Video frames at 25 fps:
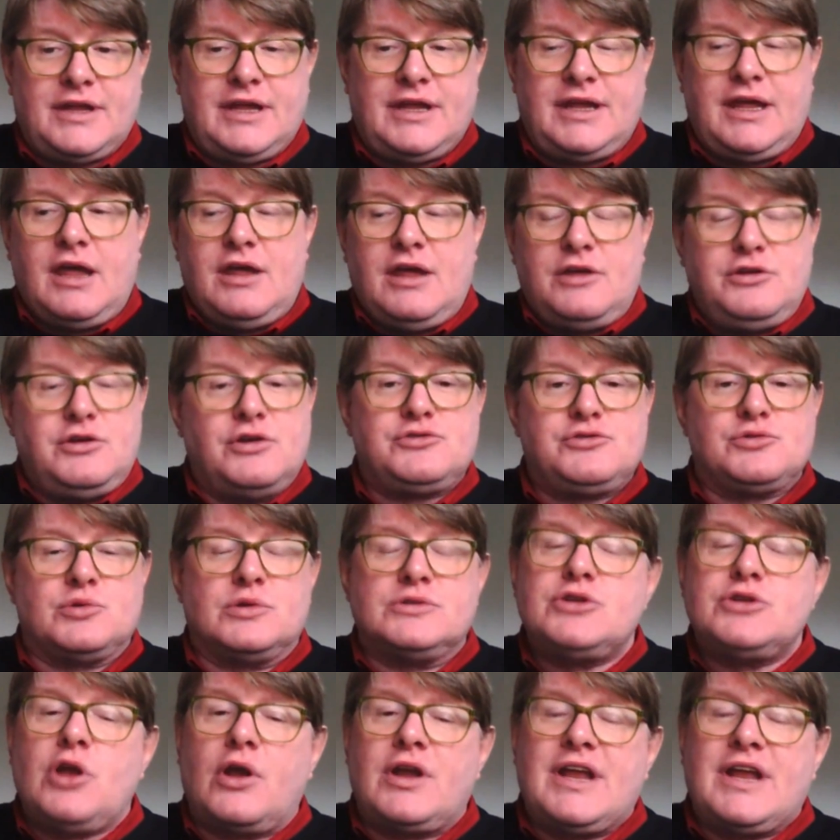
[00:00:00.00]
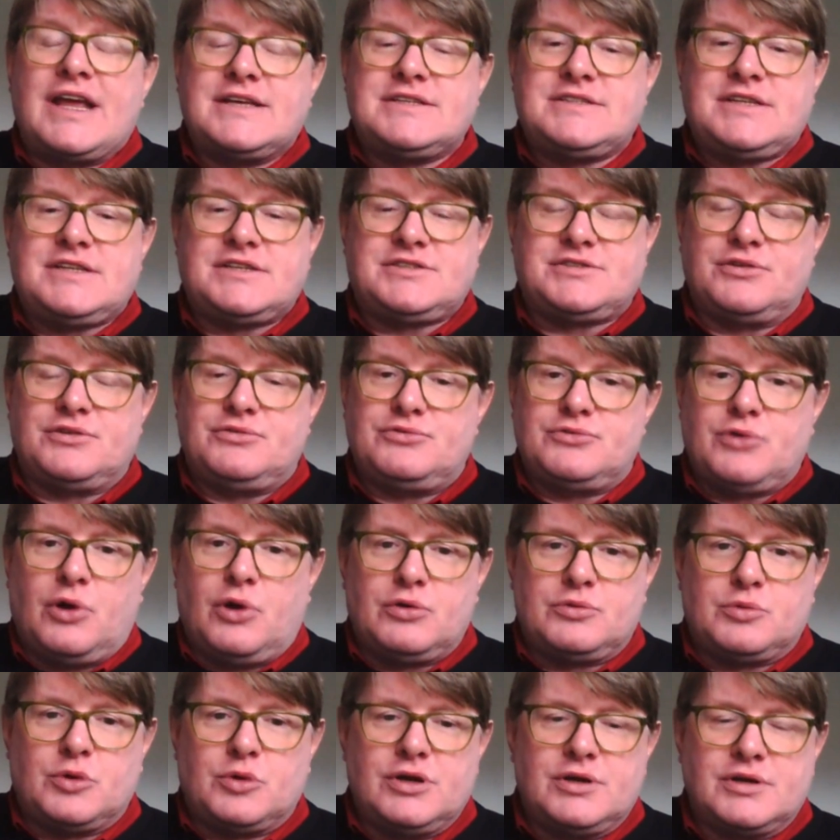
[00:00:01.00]
The usual non-existent
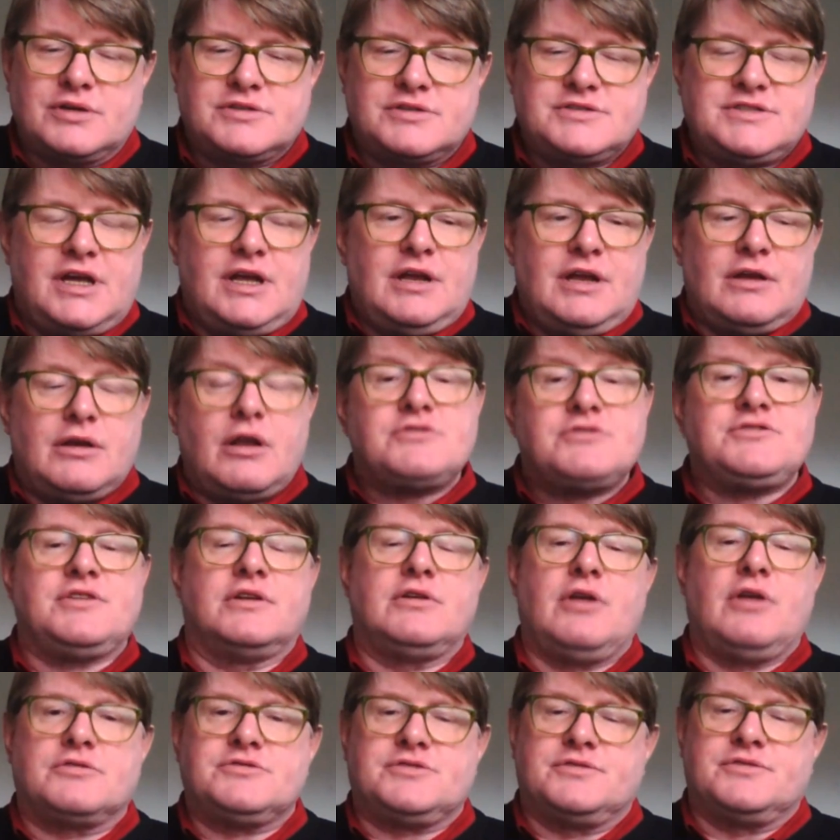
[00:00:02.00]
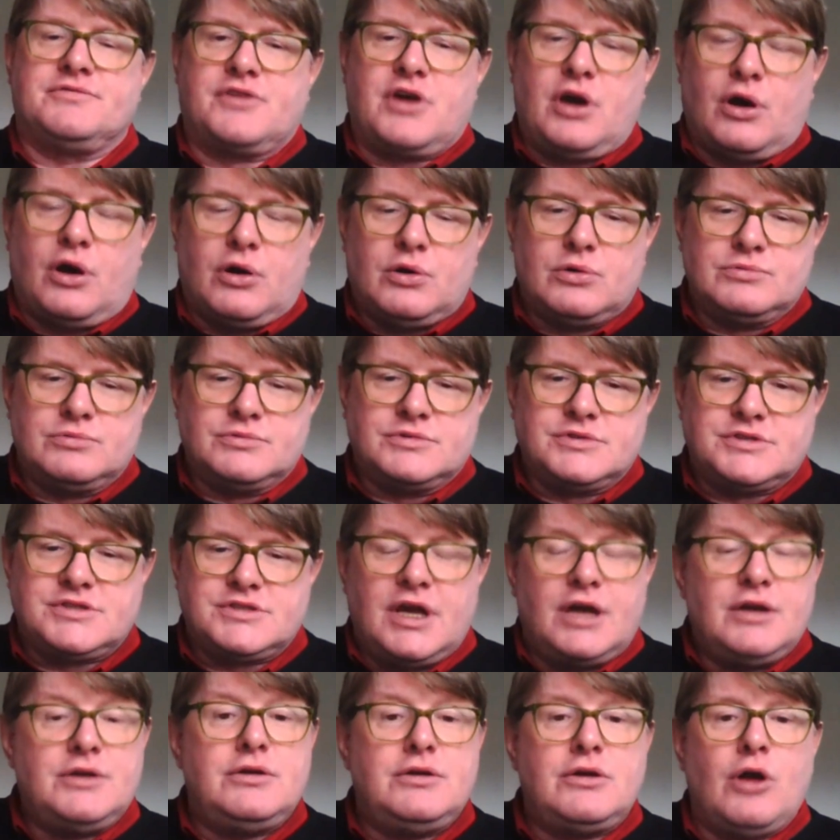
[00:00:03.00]
roadworks, lots and lots of
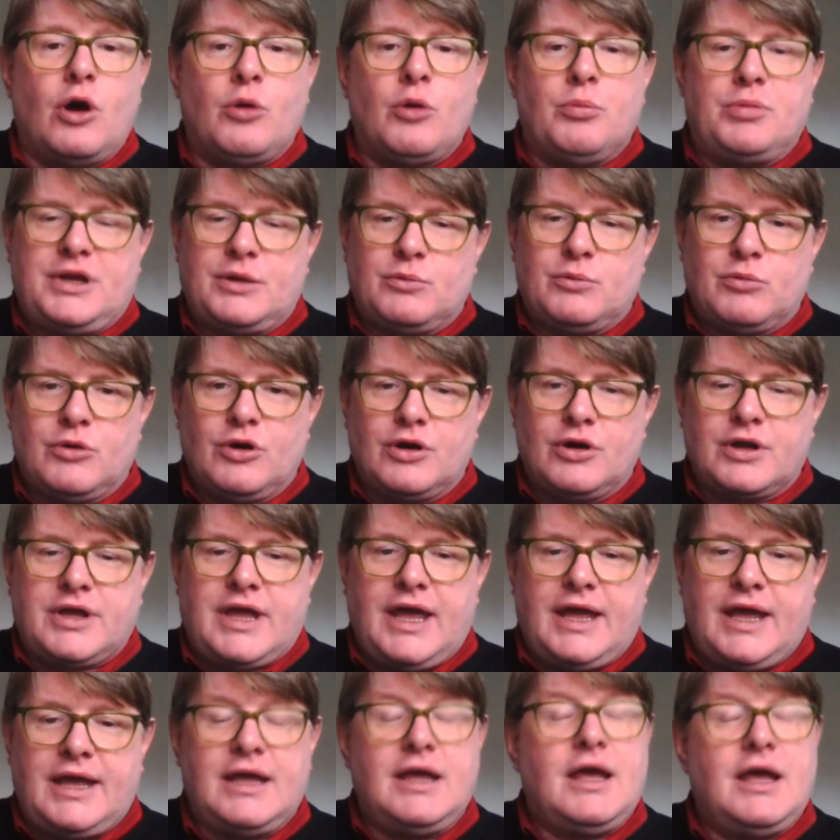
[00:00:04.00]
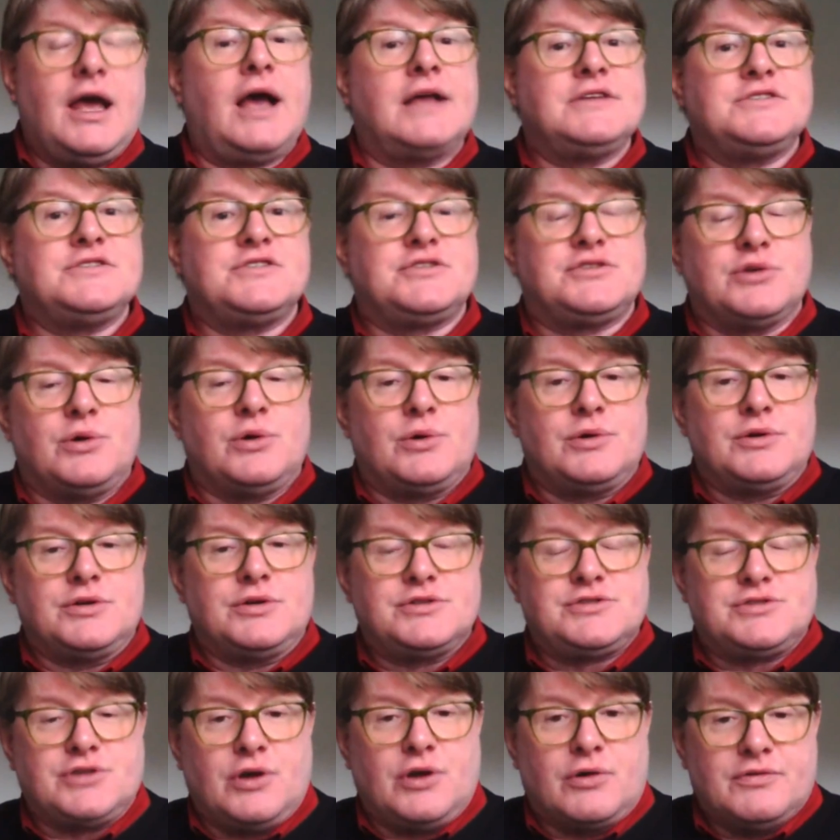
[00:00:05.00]
cones, nobody working, and so on
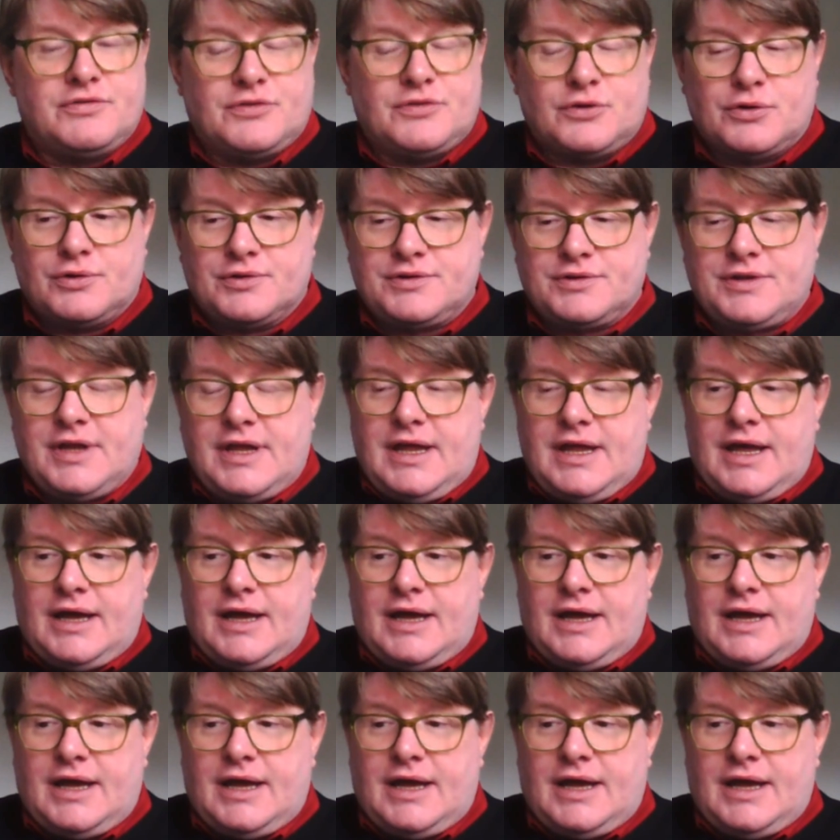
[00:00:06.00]
and so forth.